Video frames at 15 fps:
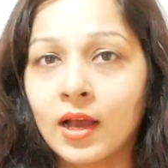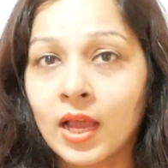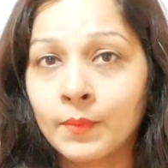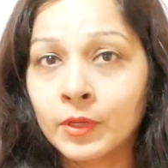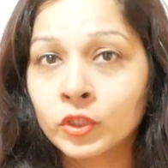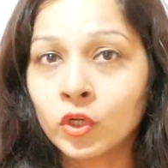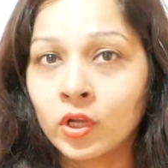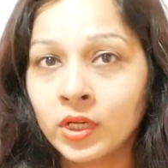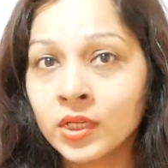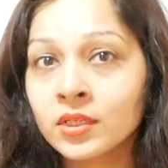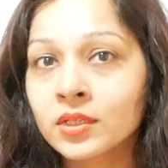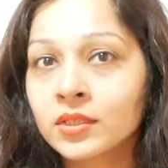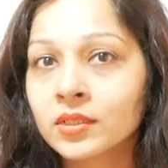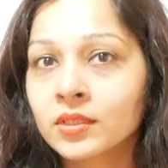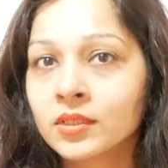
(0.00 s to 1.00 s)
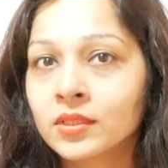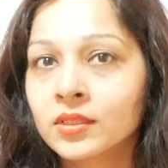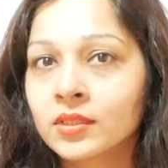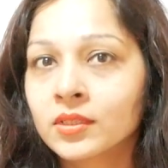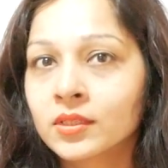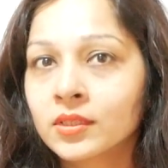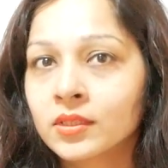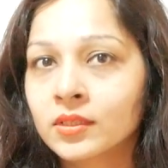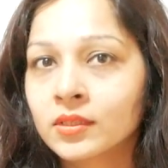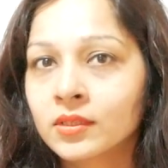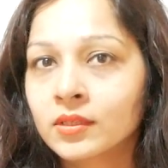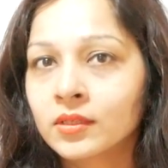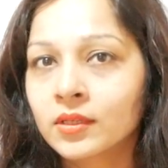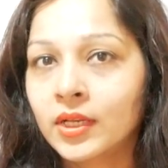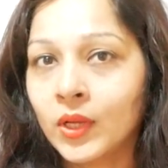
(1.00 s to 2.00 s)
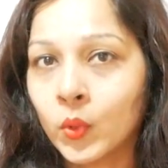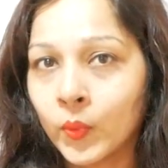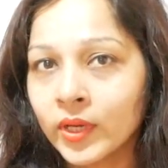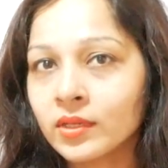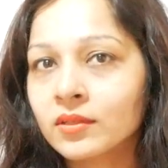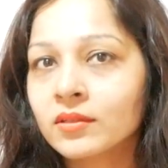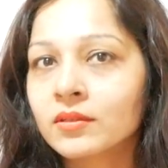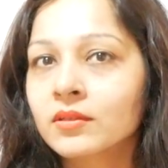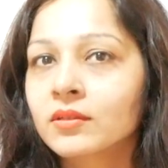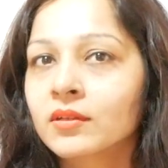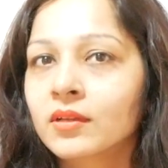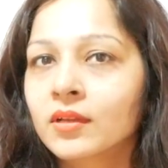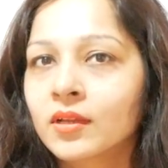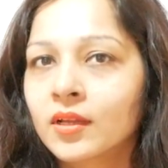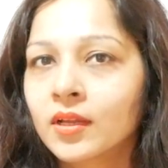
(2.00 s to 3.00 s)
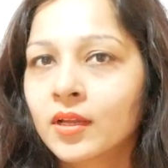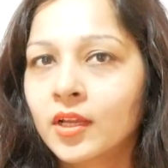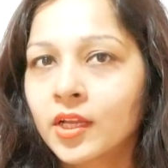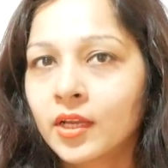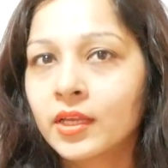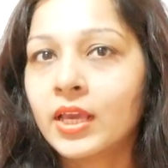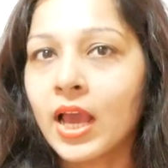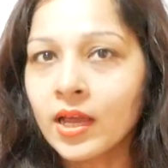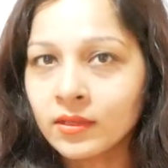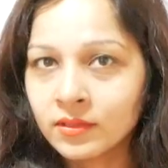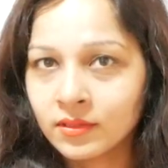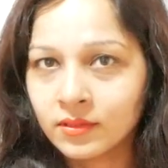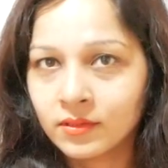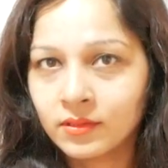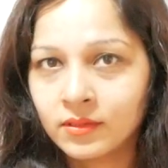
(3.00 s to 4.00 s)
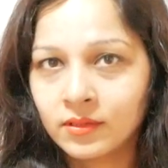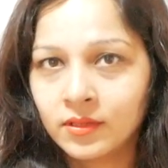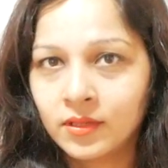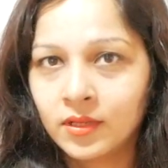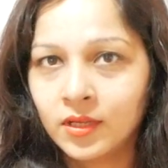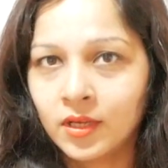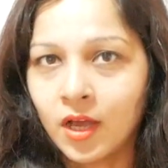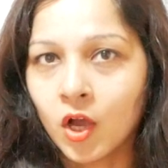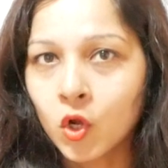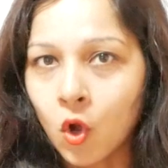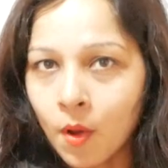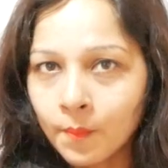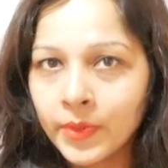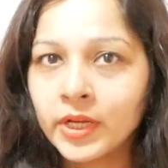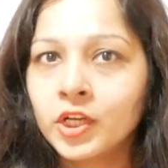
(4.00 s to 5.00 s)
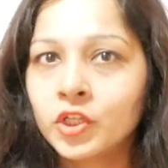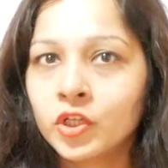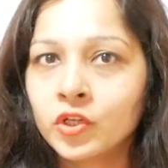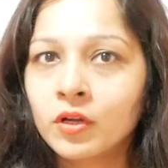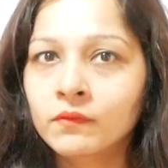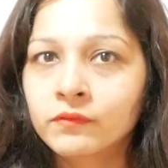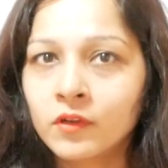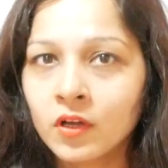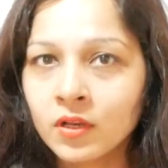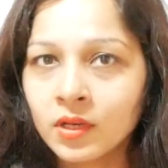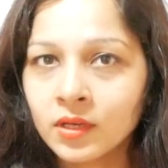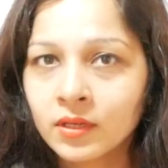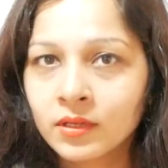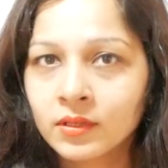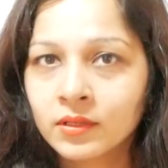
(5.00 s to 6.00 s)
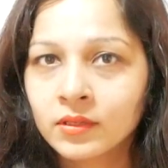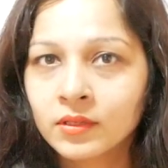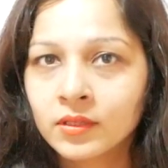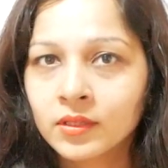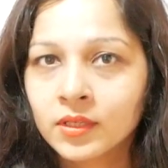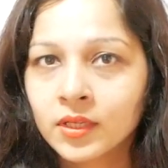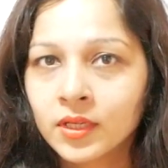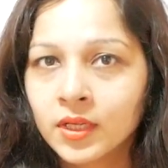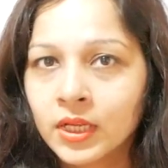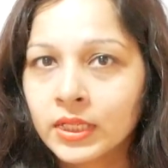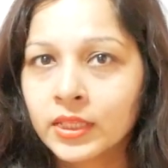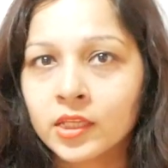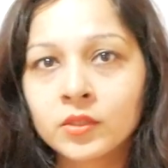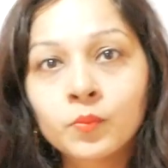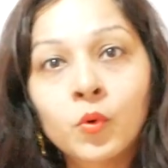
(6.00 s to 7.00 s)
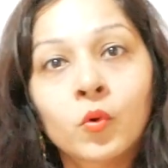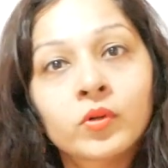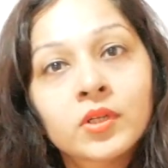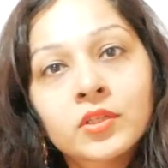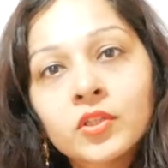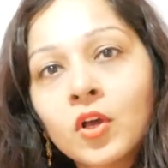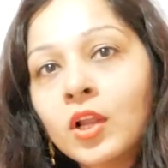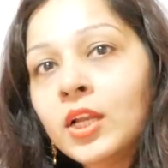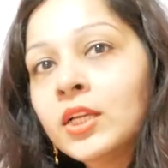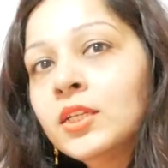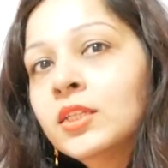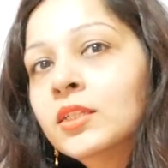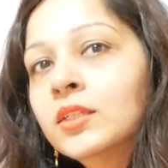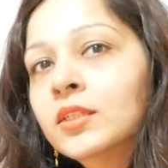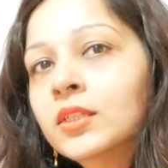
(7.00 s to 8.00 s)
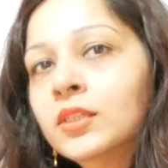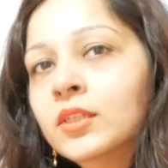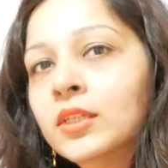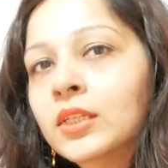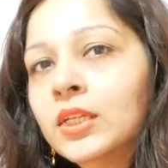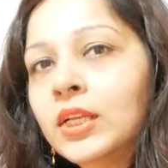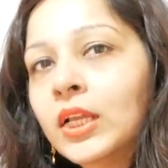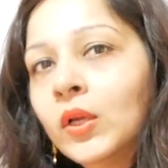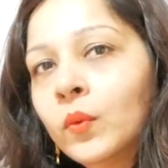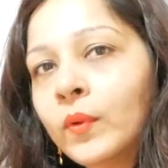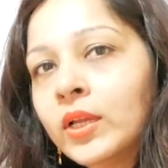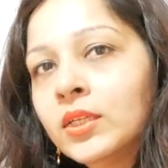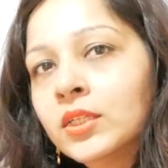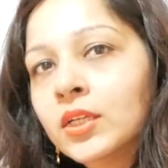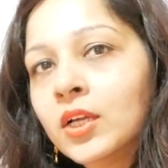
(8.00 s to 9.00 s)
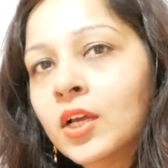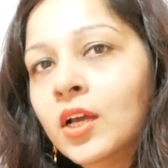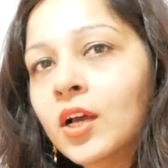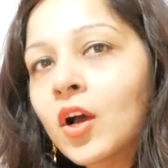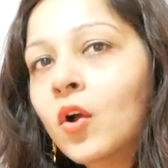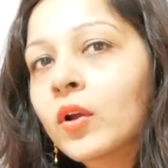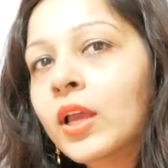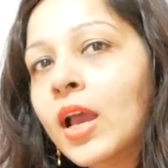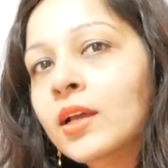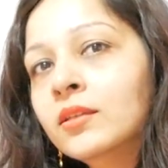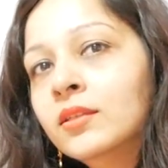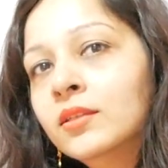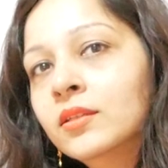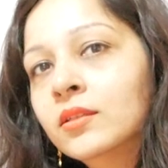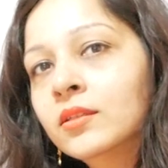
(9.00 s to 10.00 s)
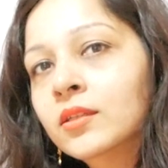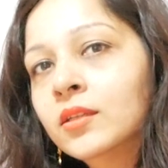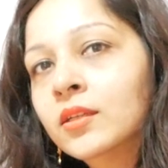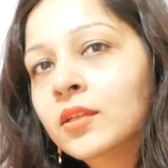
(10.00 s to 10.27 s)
I am a solid, liquid, gas, a combination of all. This board is solid, liquid or gas.